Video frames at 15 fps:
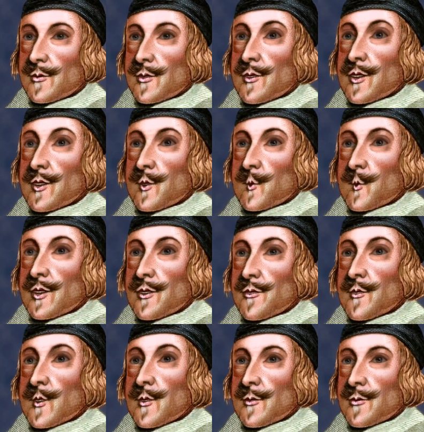Now,
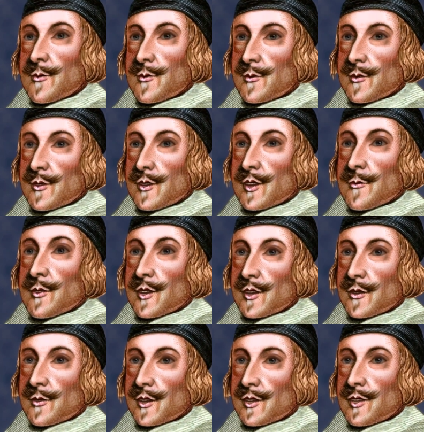therefore,
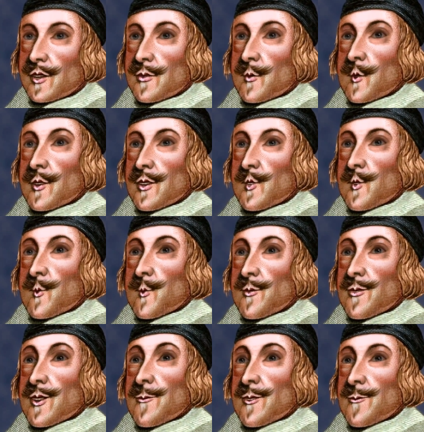upon consideration
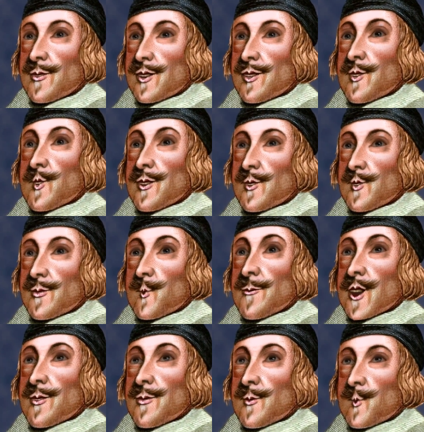of the matters charged
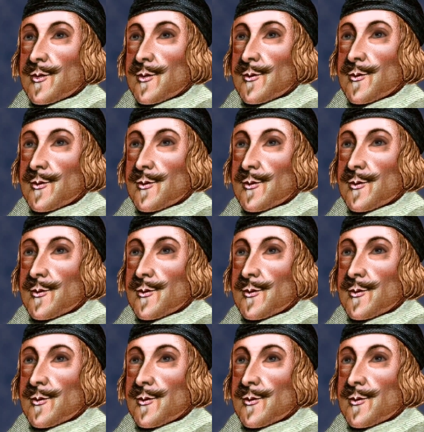upon him,